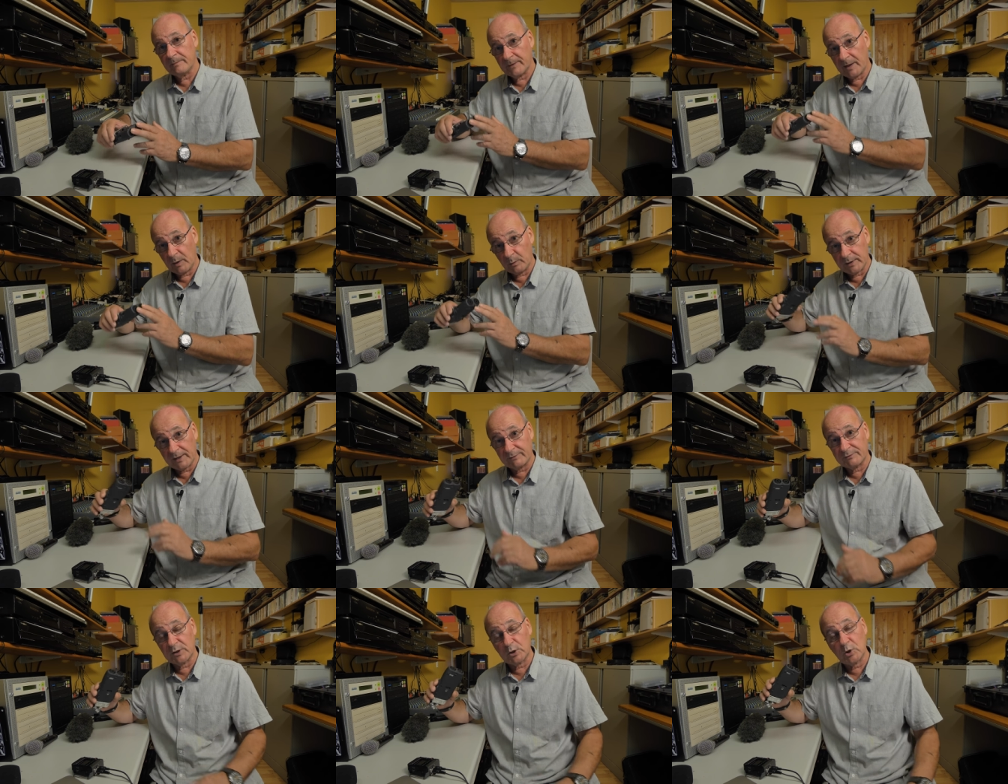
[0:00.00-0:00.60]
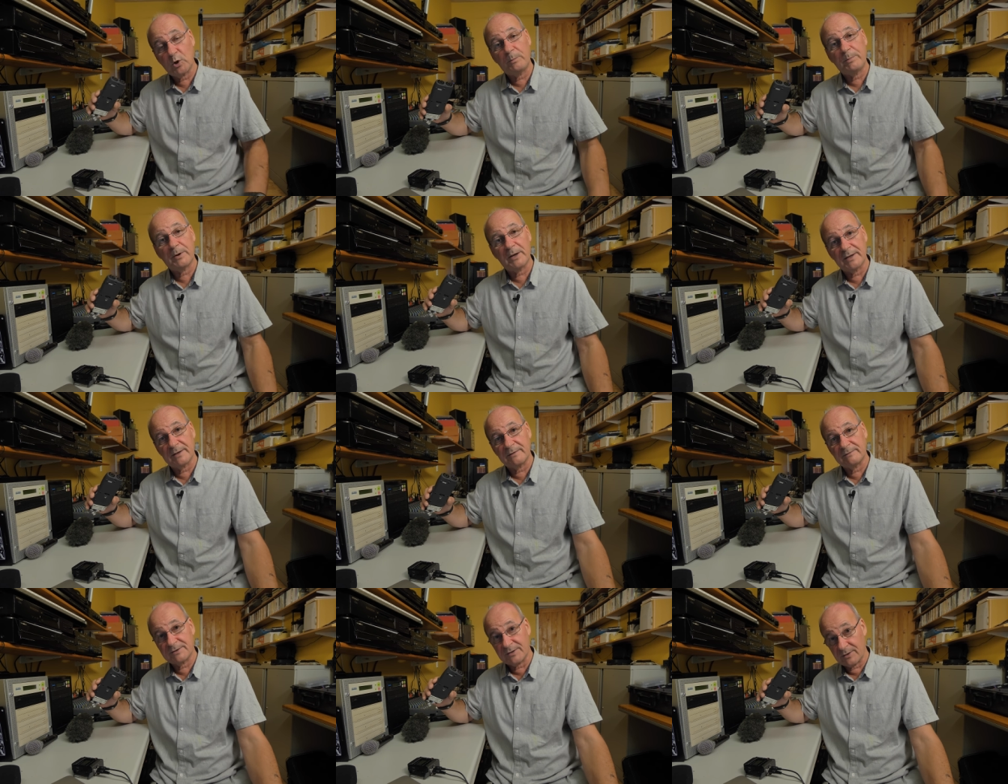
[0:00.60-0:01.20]
I would have to couple
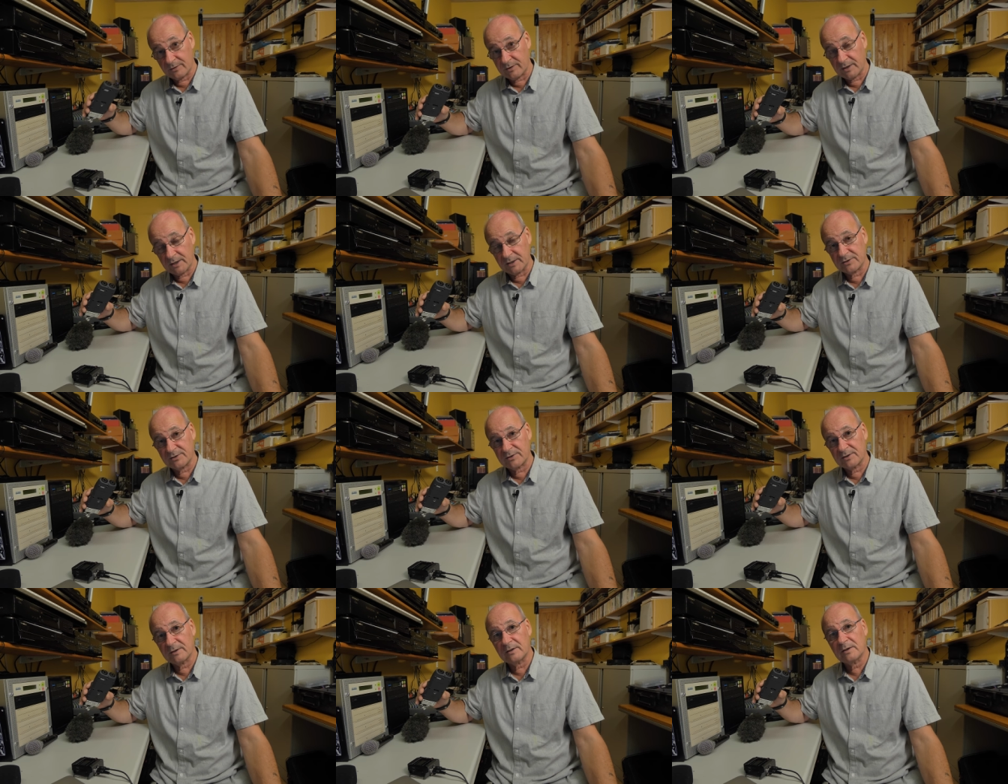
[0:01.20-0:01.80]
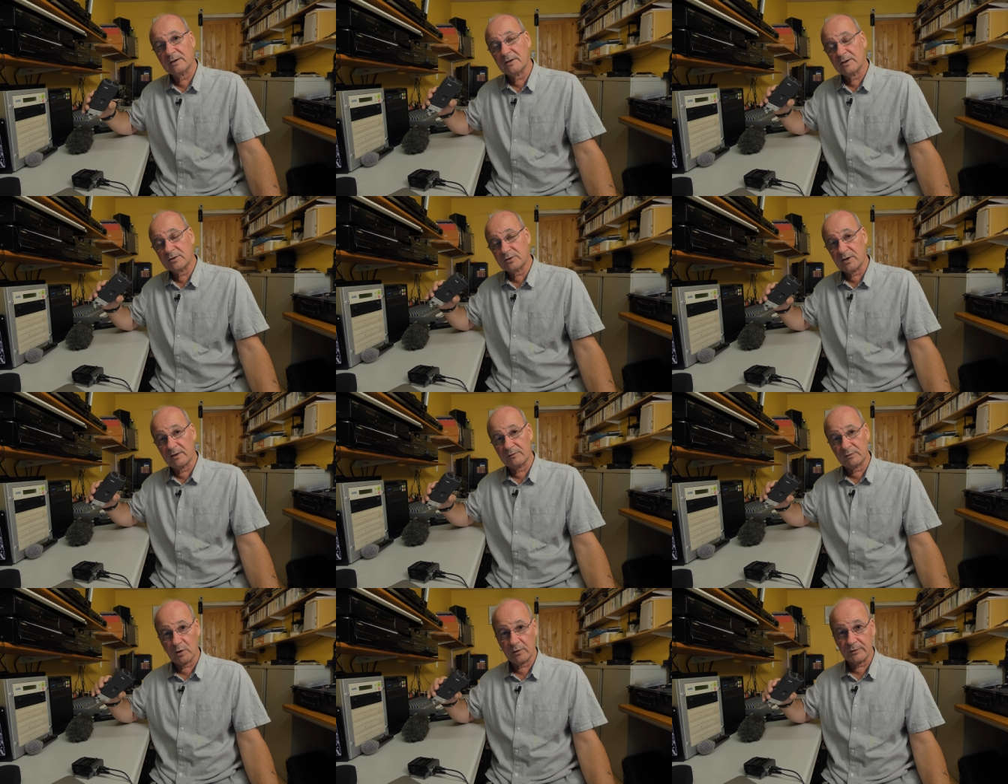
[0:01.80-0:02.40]
it to this
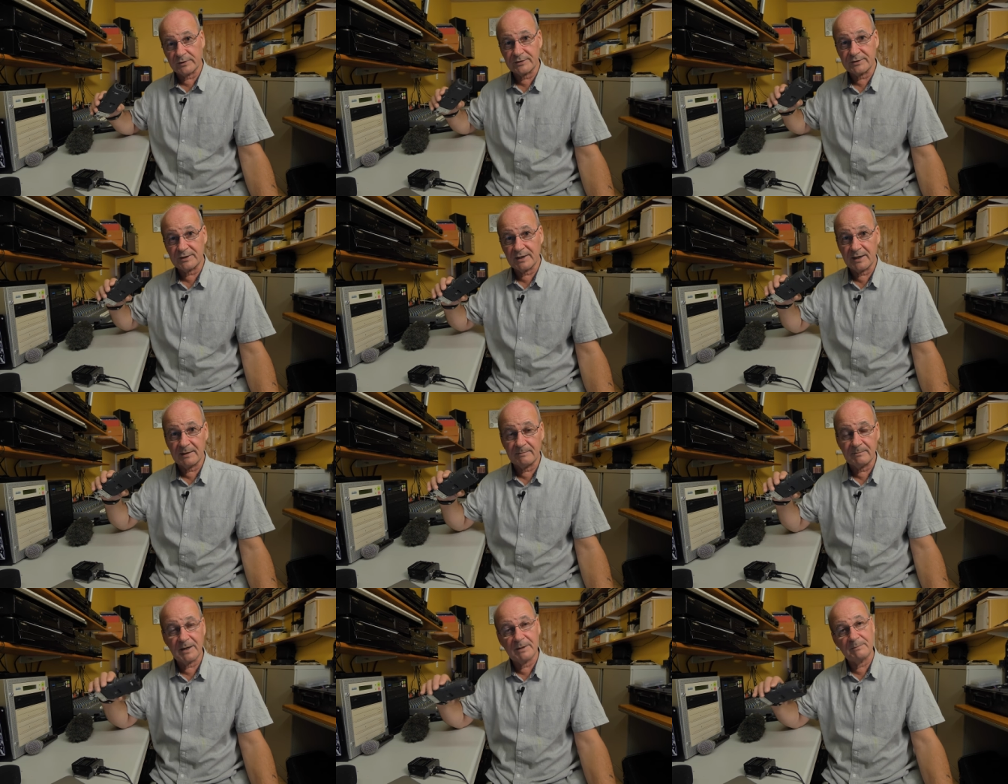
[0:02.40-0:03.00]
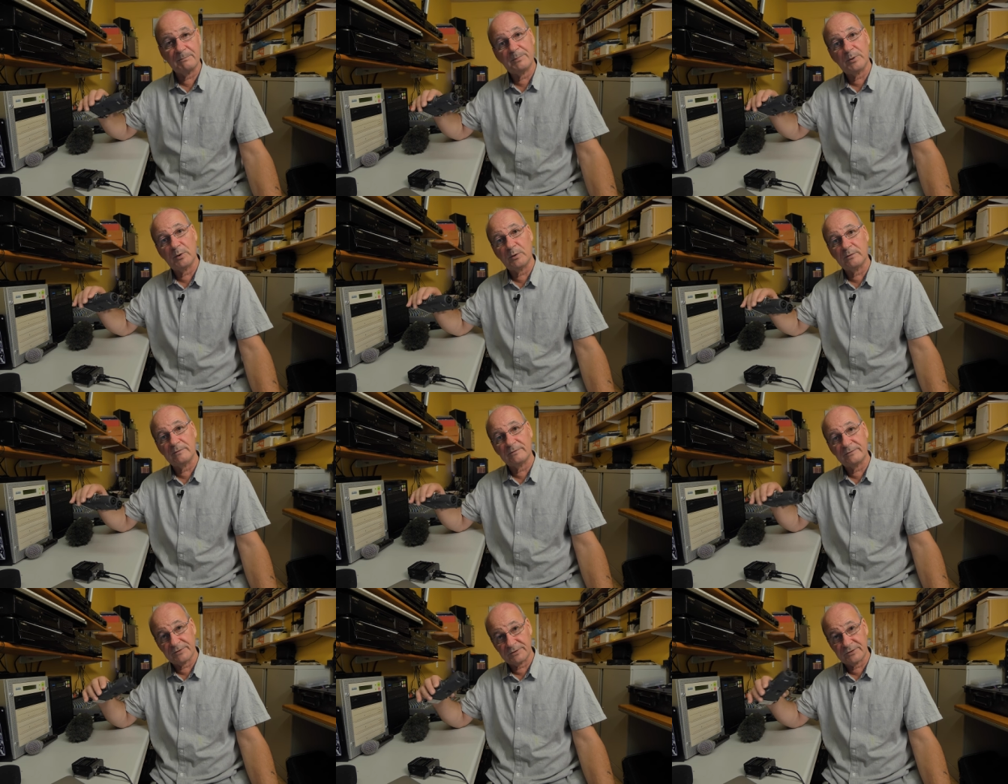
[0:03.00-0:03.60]
so I've got the same
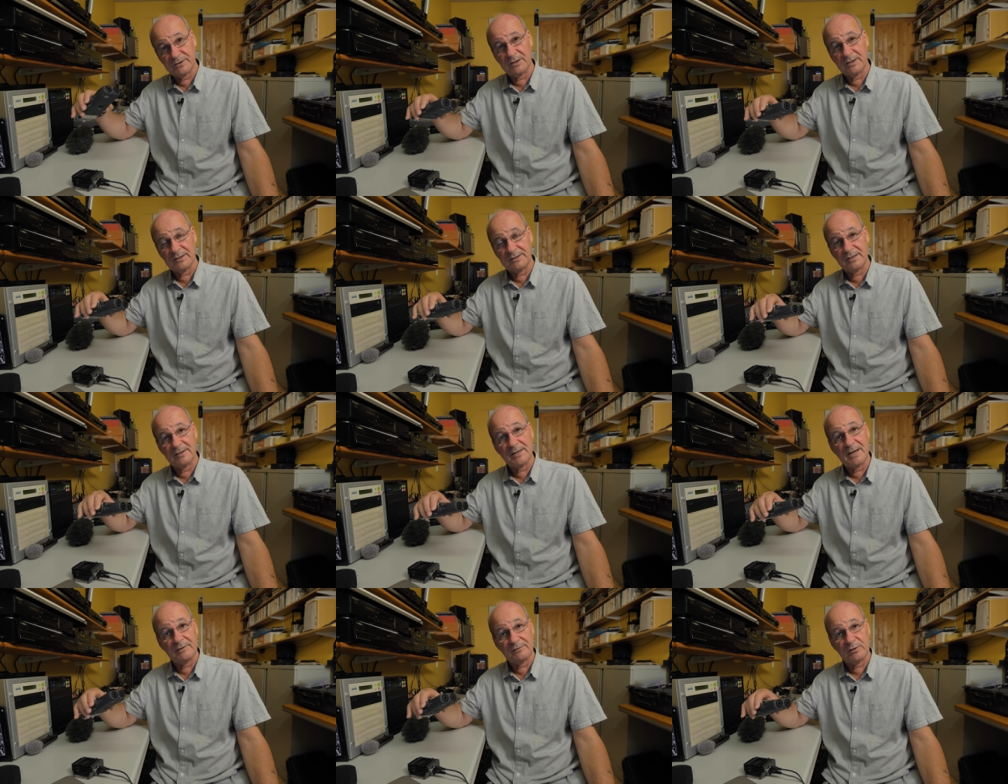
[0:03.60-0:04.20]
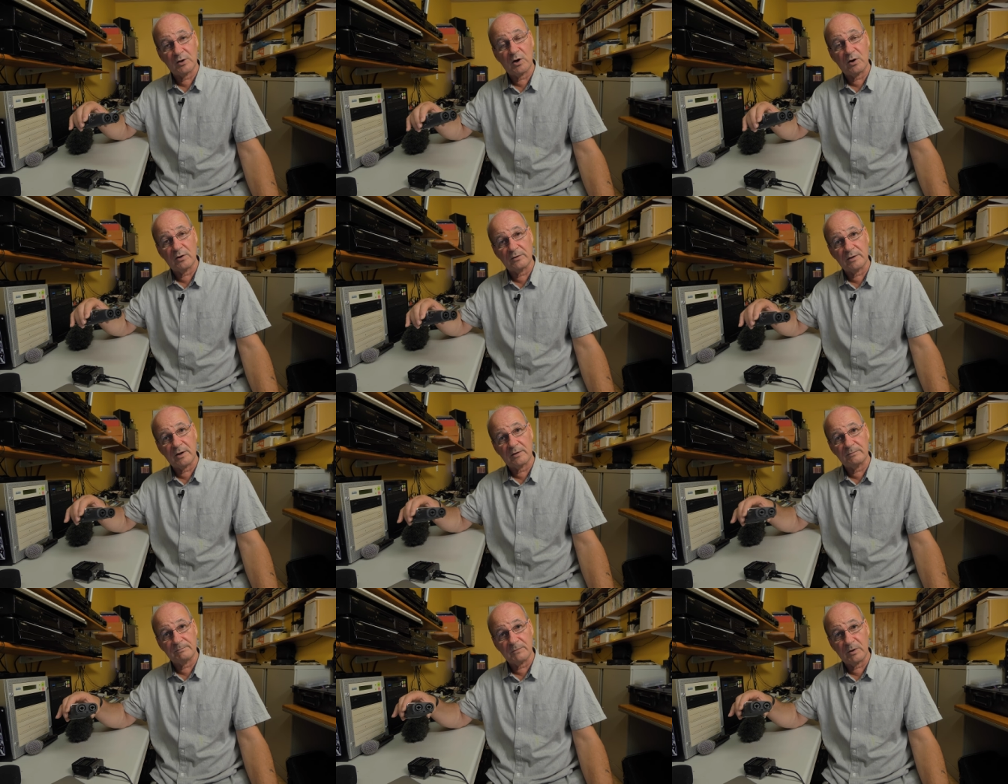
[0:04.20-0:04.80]
input facility that I've got
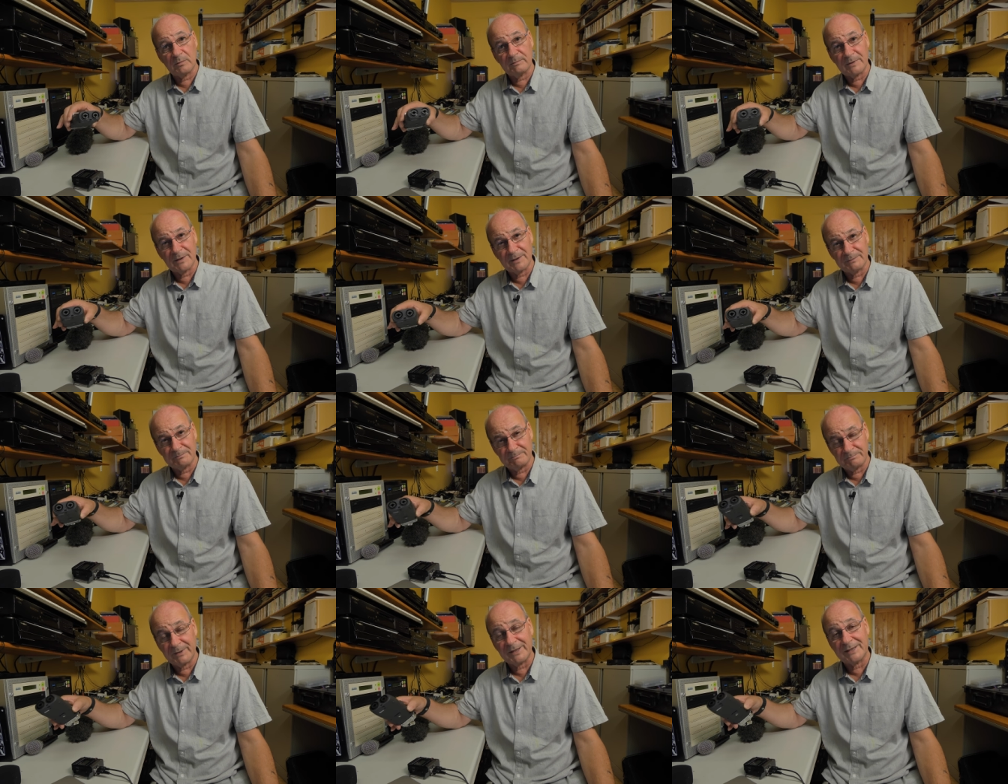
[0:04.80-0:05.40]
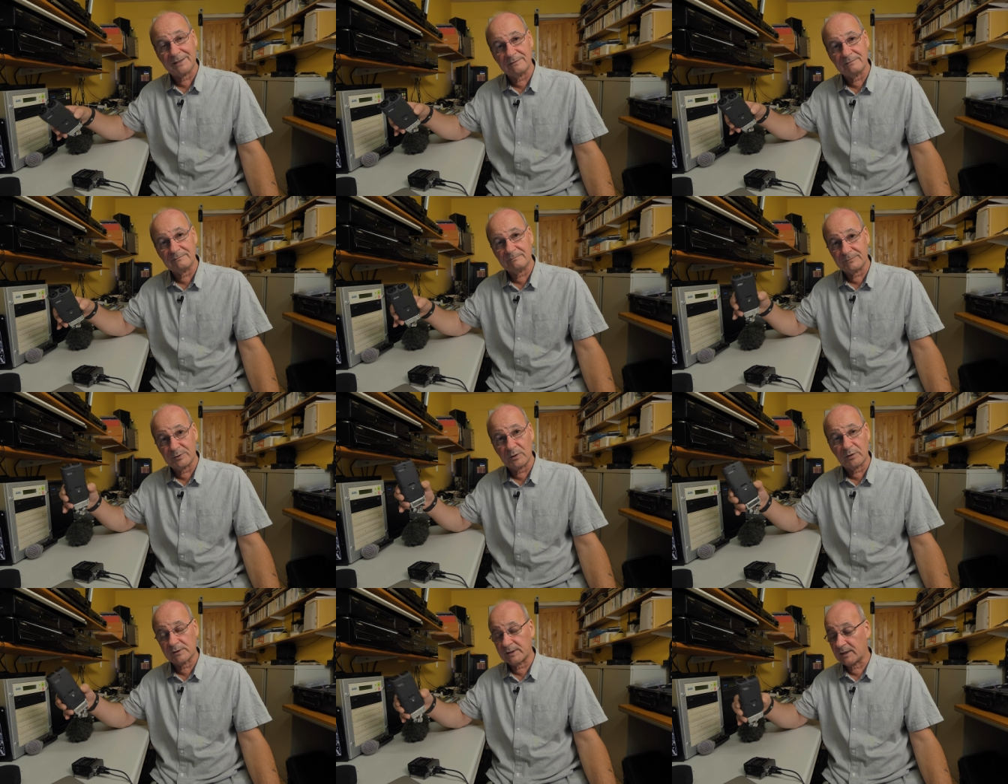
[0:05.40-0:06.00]
on, on, on my big
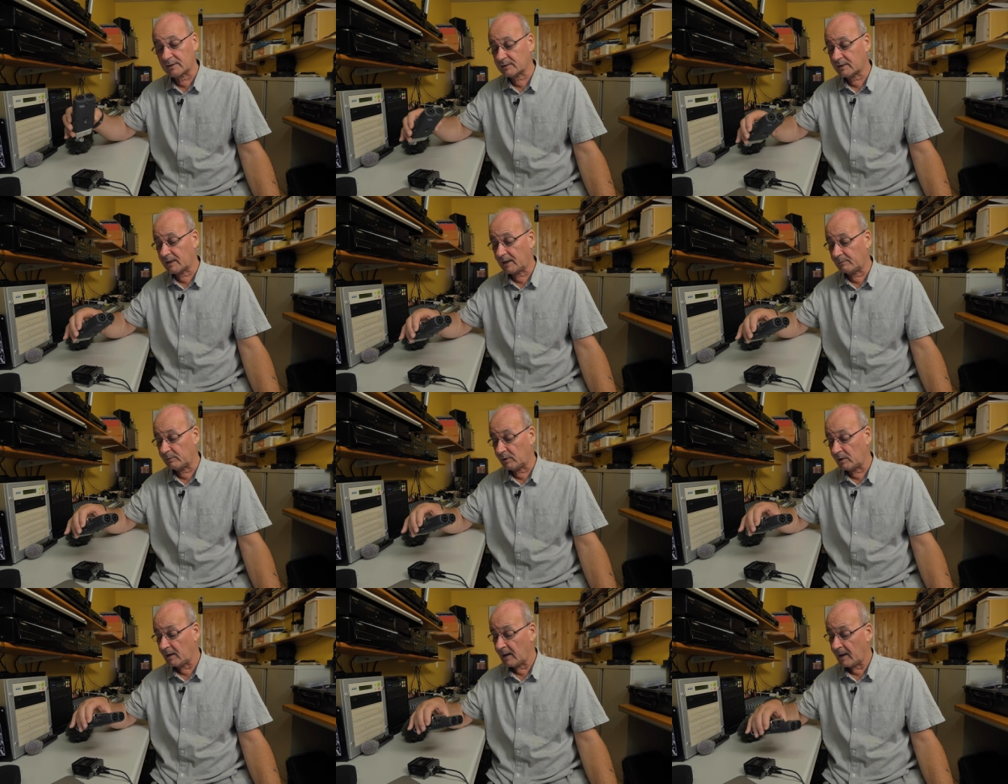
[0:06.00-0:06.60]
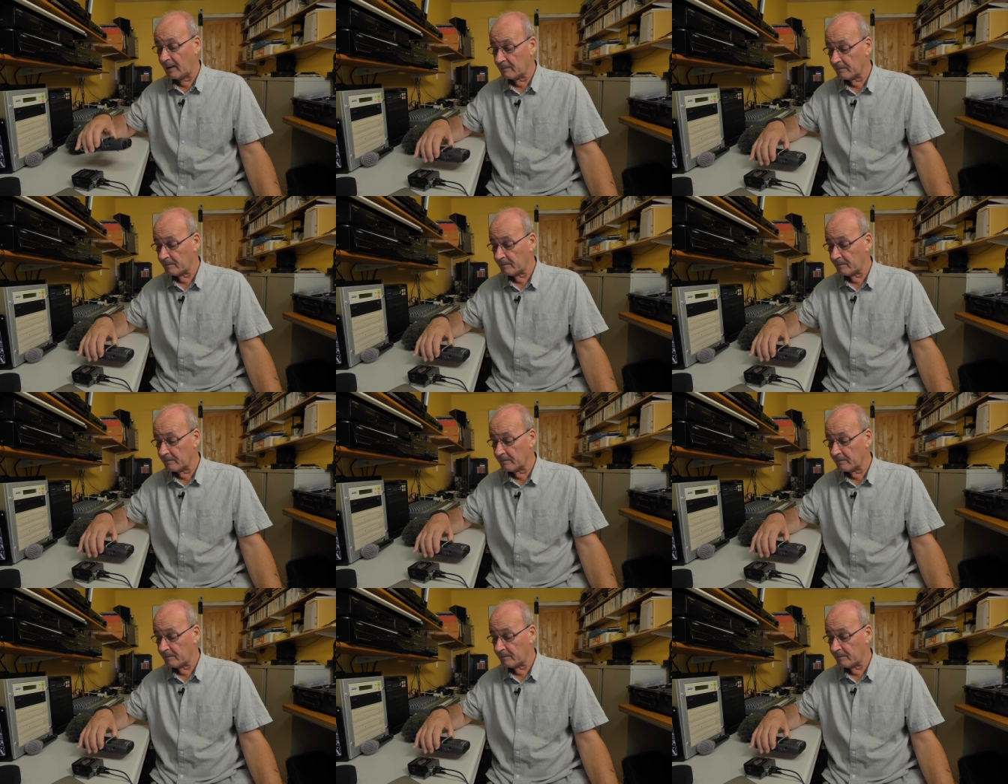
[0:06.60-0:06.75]
broadcast camera.